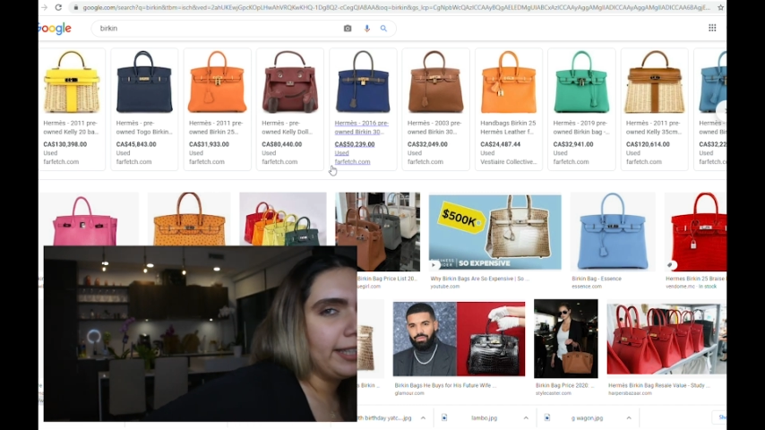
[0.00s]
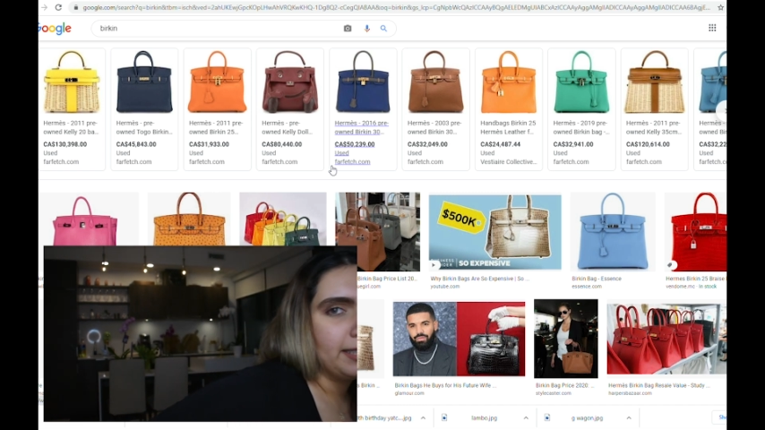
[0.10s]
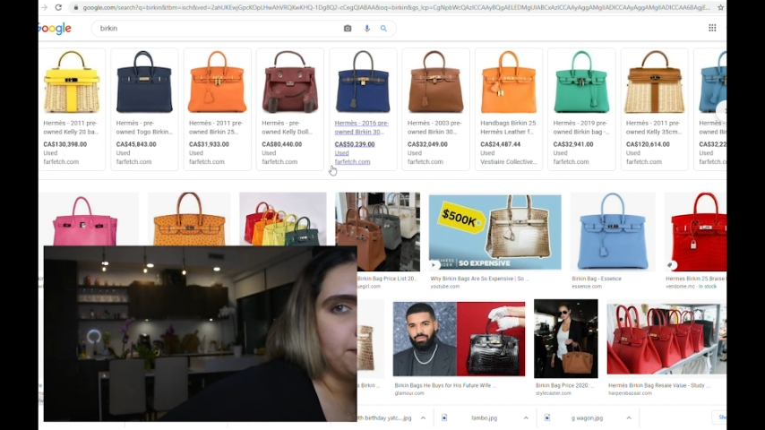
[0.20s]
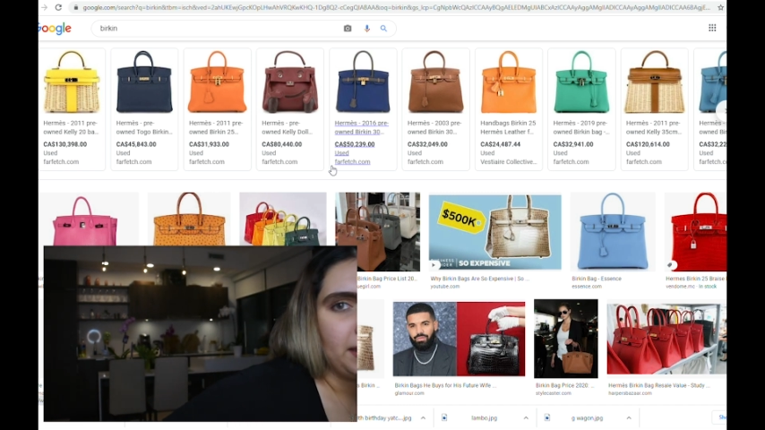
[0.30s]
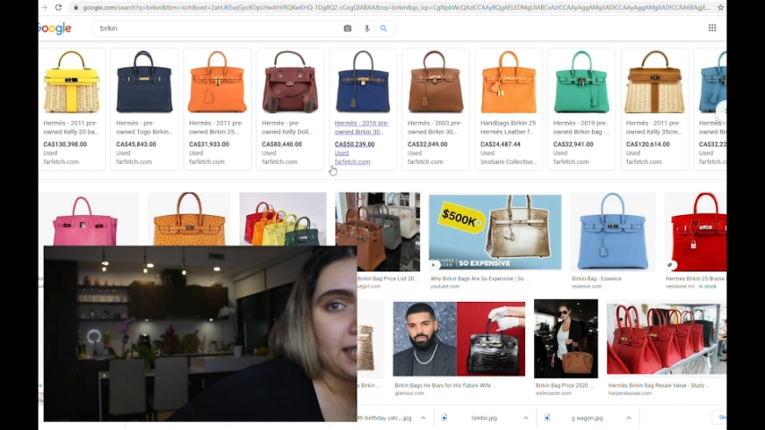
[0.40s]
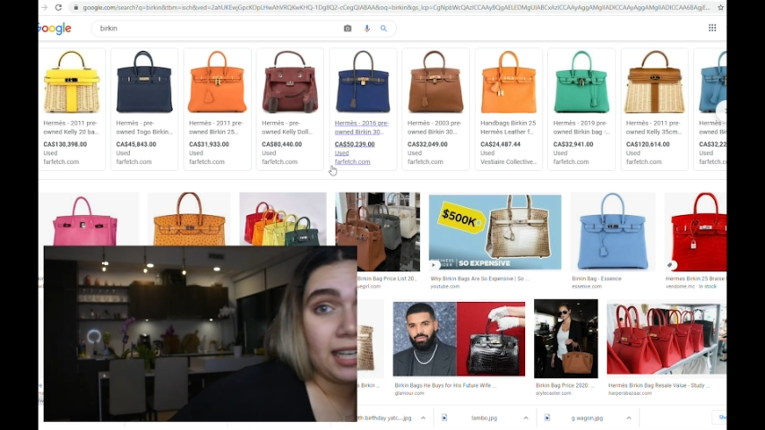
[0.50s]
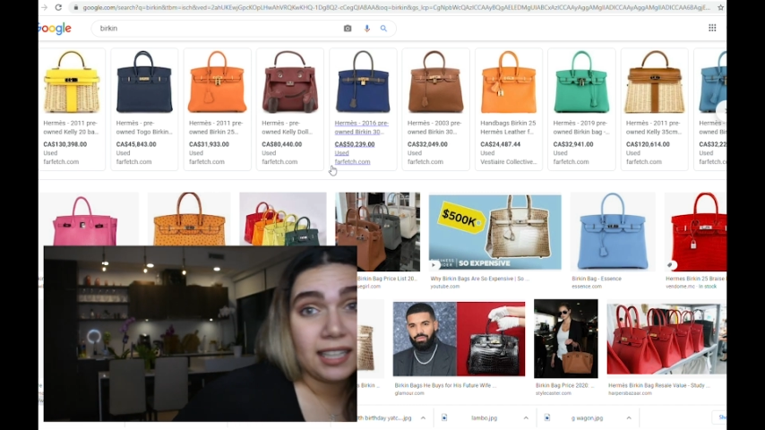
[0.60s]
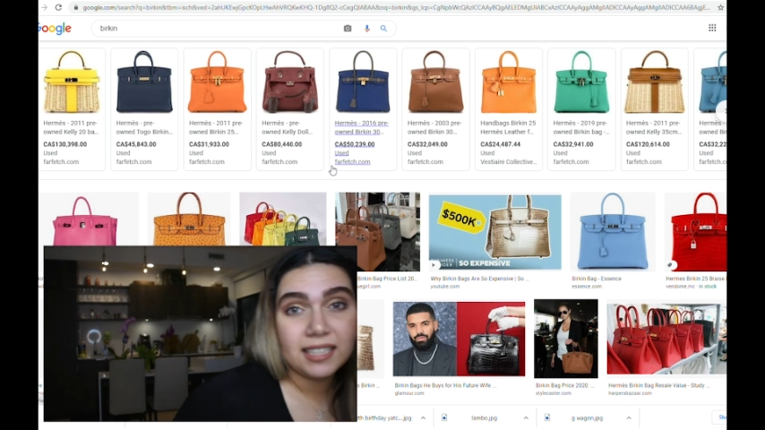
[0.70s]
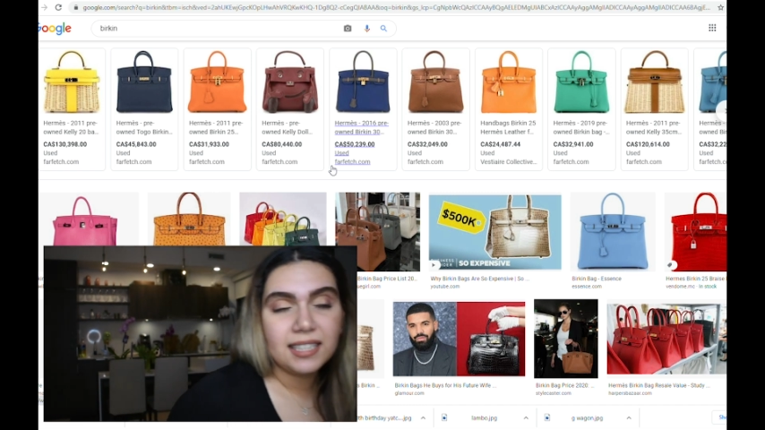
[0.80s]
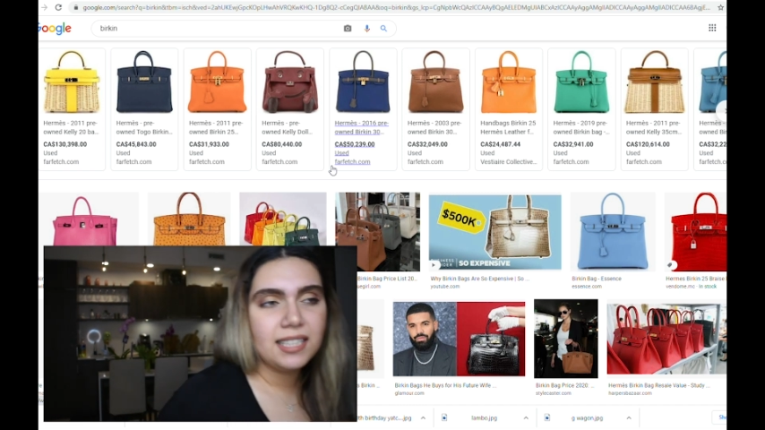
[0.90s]
it
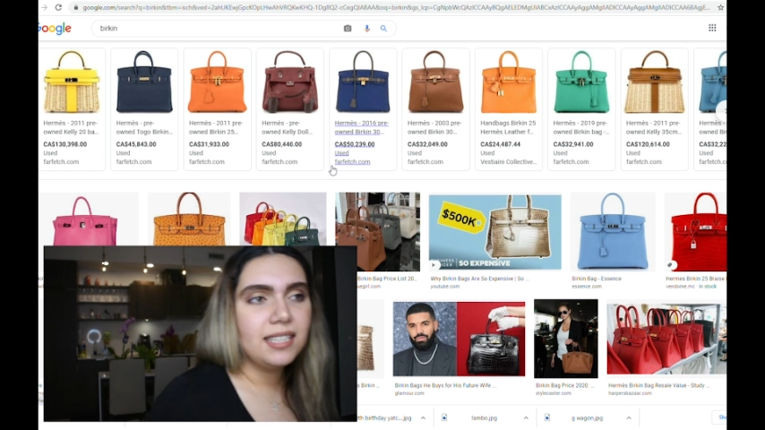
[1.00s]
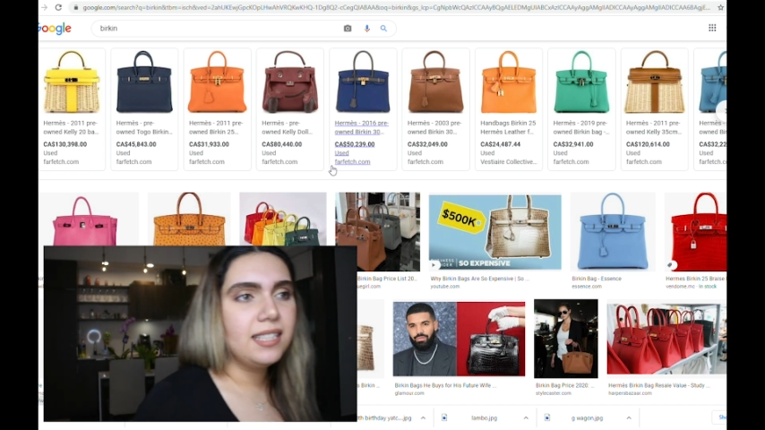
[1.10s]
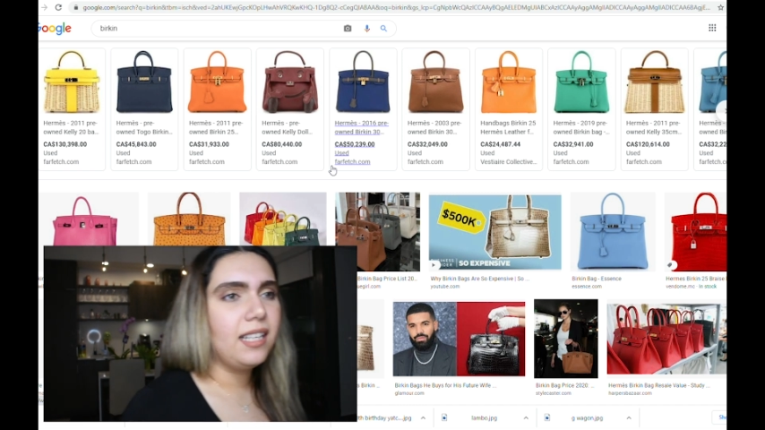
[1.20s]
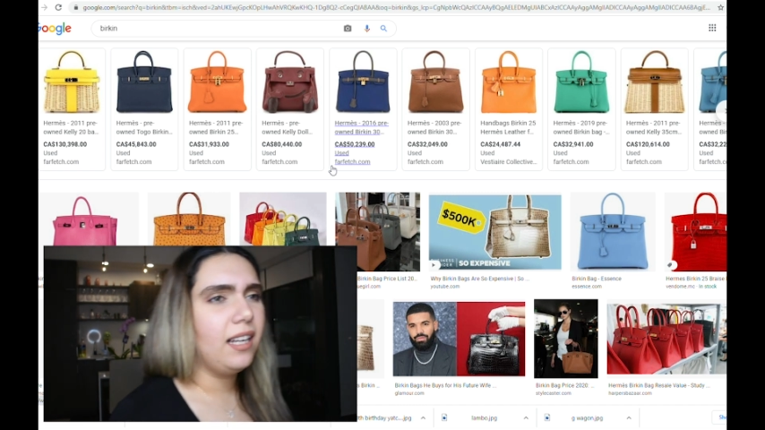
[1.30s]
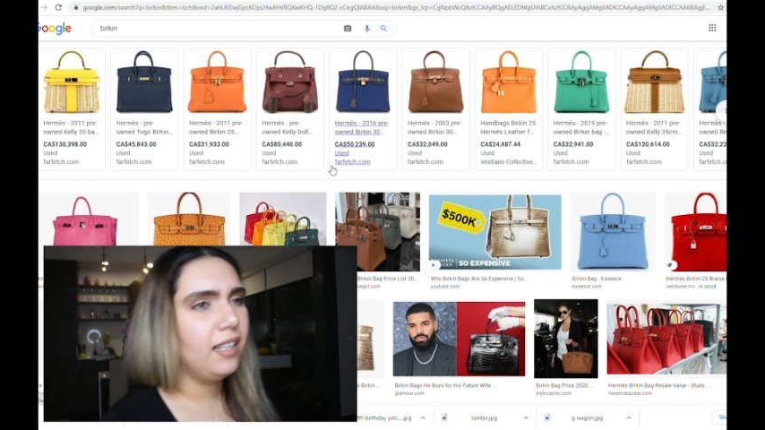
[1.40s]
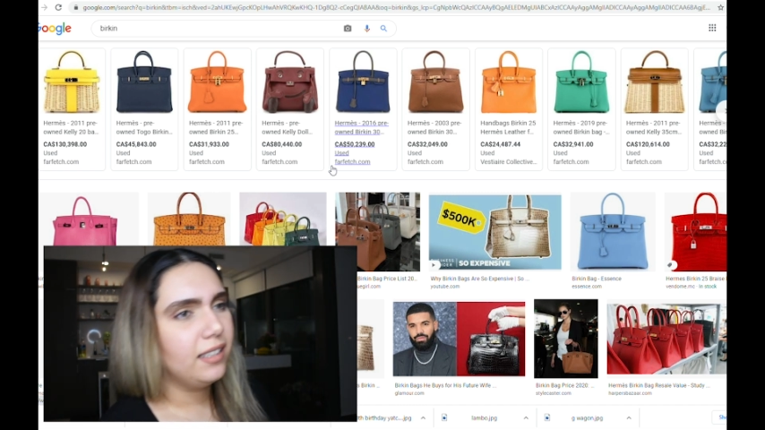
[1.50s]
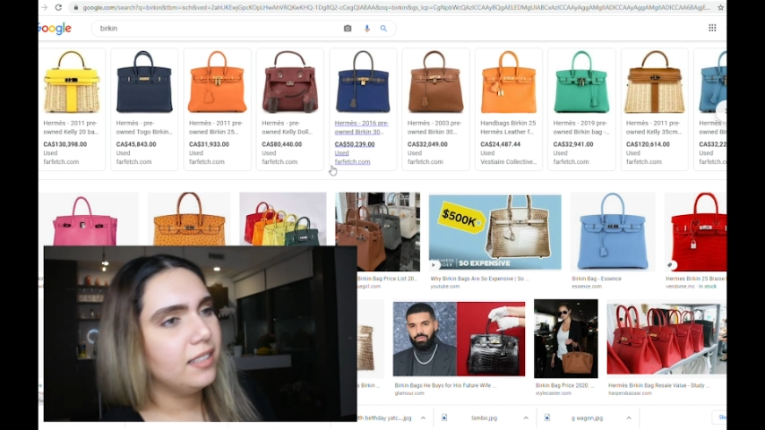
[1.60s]
because it's uh,